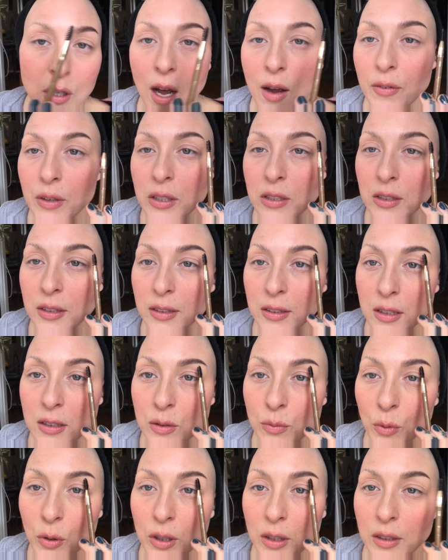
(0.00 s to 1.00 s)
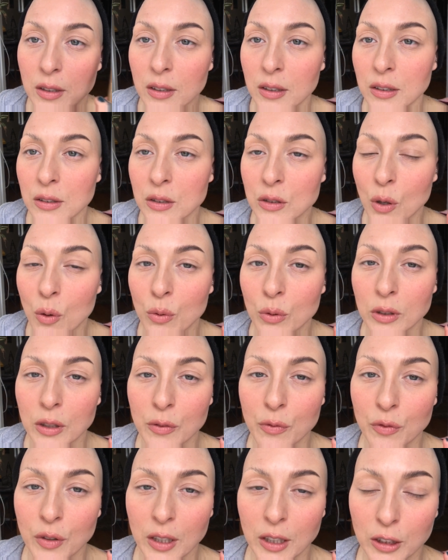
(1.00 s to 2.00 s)
obviously this one is totally
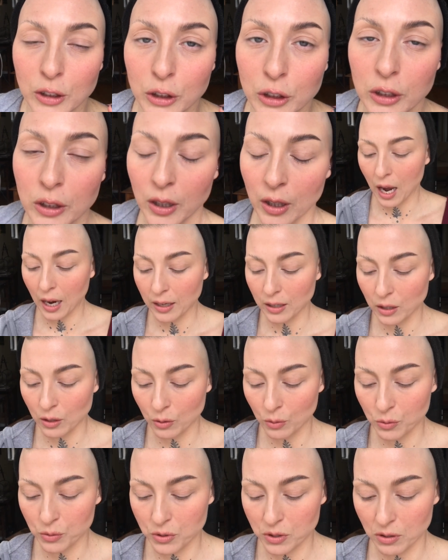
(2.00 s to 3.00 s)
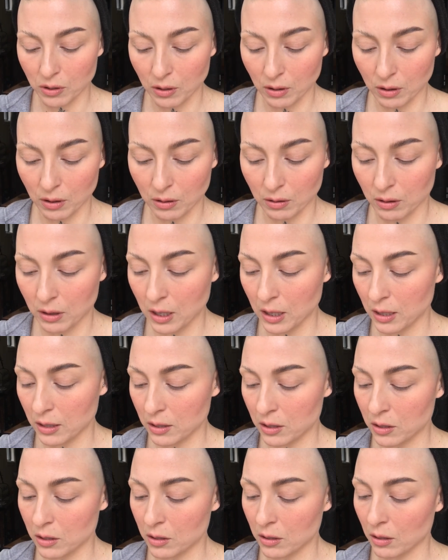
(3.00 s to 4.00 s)
finished. I use
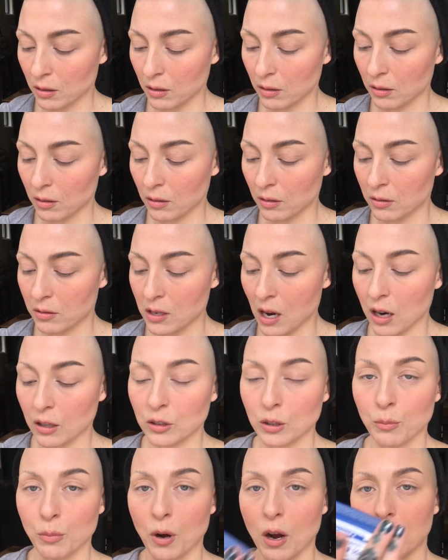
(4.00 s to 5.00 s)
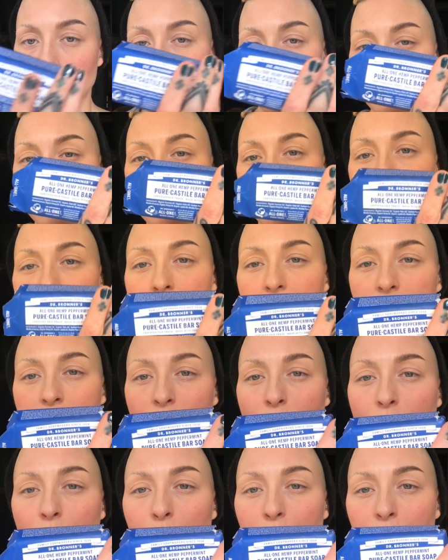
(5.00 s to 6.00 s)
this Dr. Bronner's
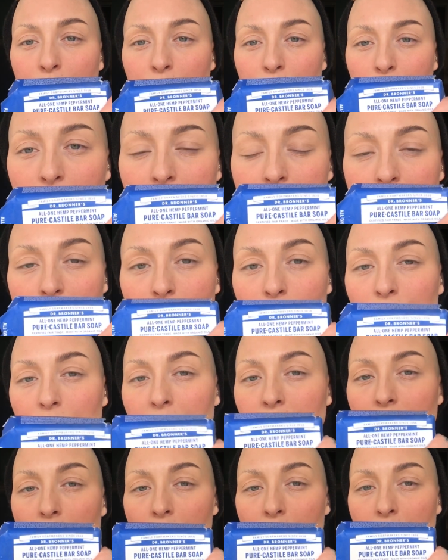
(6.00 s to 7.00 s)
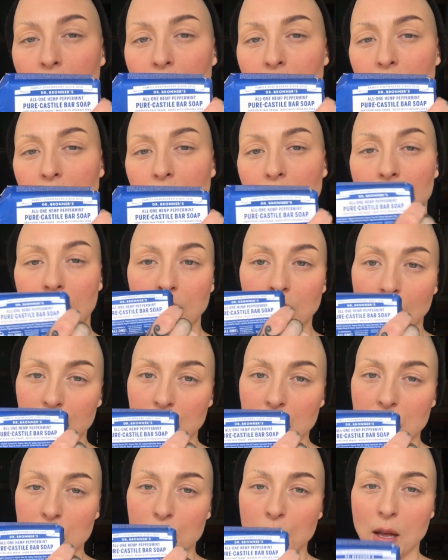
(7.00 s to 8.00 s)
soap because I really love it. I love
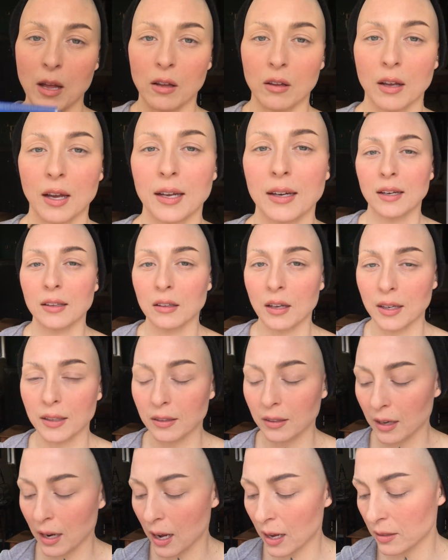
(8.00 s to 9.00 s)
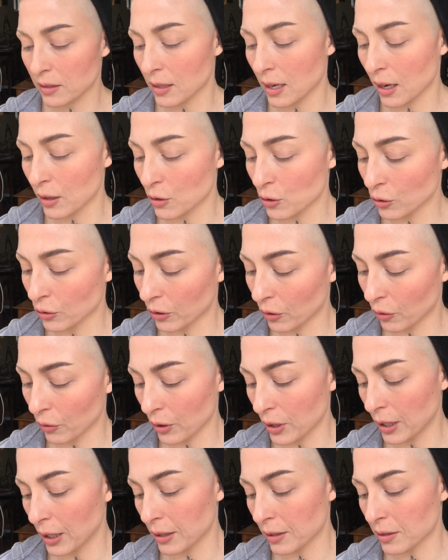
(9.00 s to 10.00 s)
the smell, and I like that it has natural
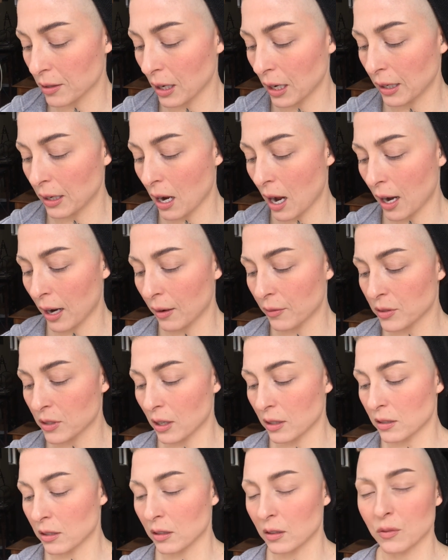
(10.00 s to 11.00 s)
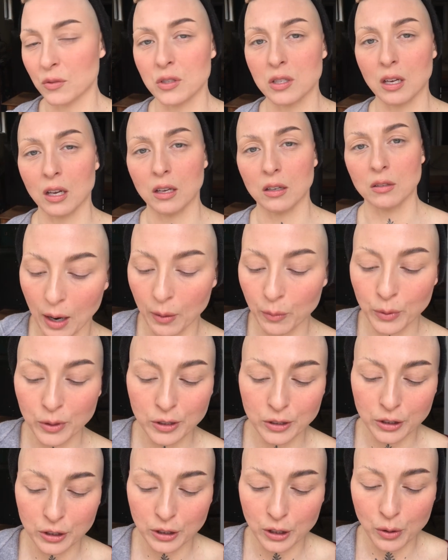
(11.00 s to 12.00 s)
ingredients, and I have sensitive skin. I
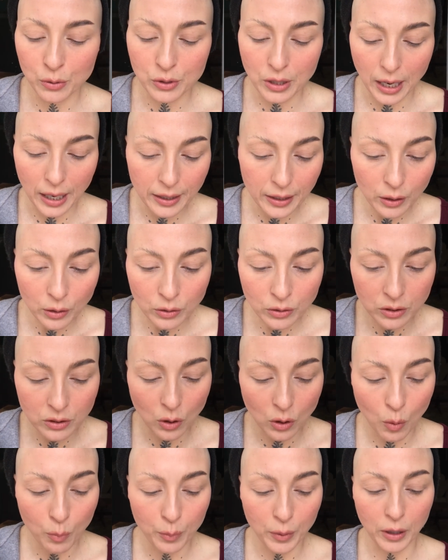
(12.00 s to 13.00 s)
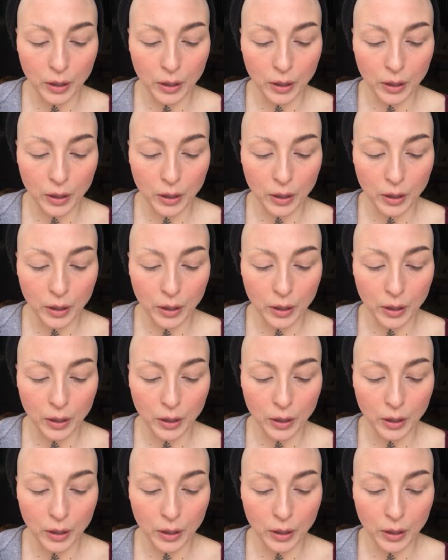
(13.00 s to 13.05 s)
wouldn't just use any old soap